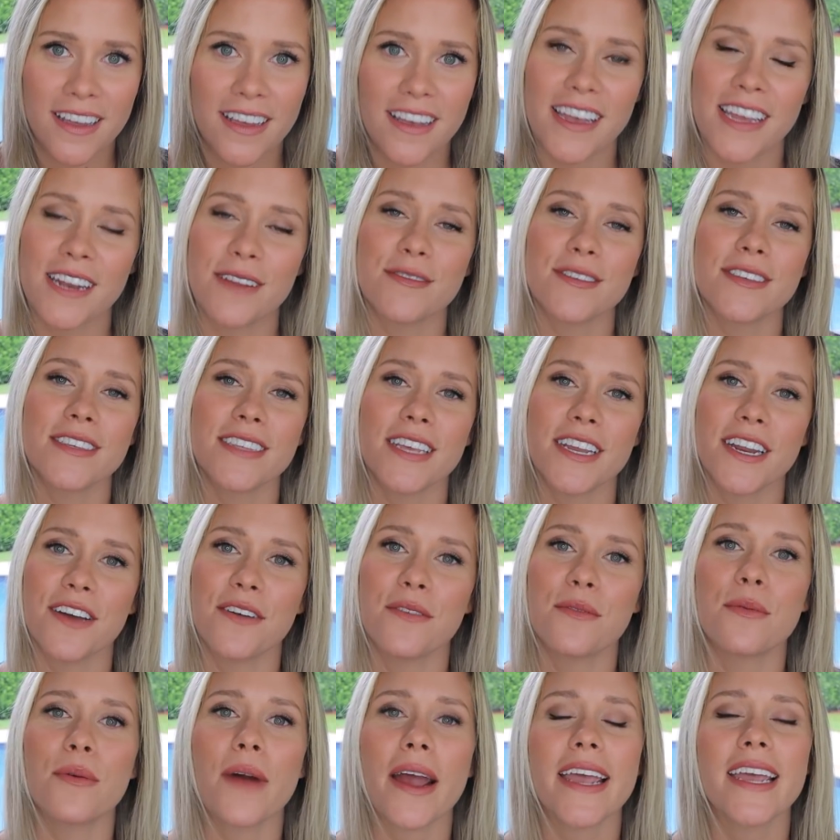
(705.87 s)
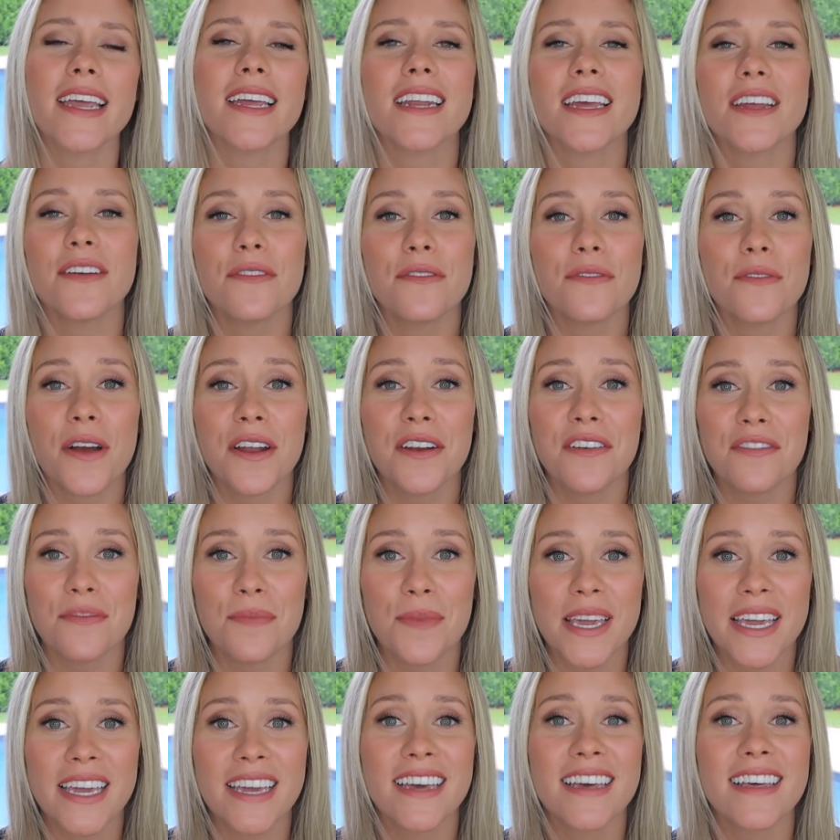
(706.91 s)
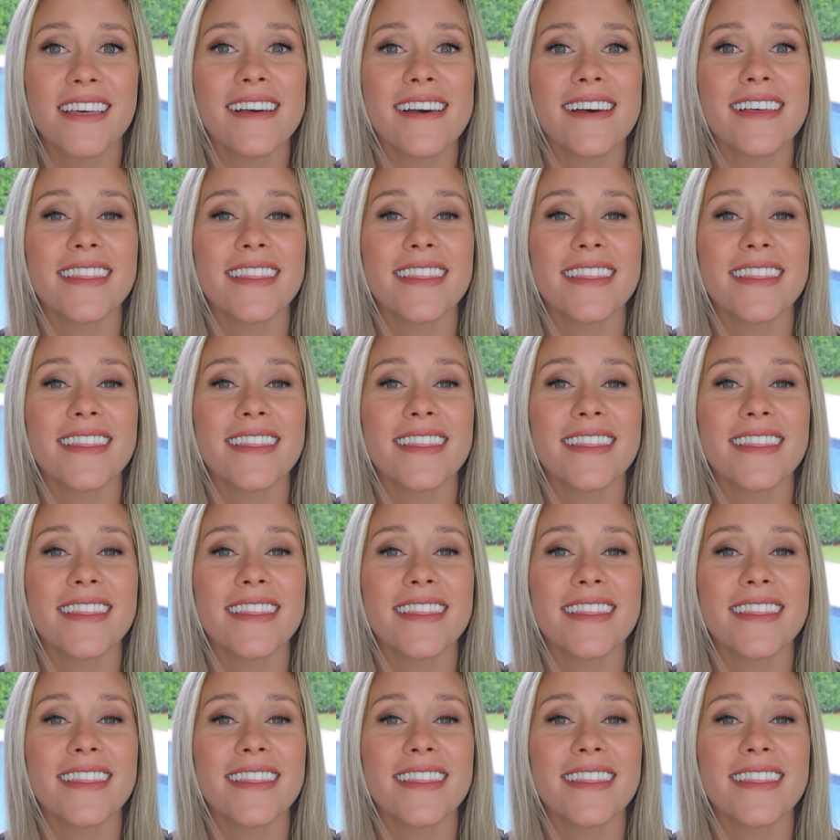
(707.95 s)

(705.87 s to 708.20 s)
and it was sitting right in front of me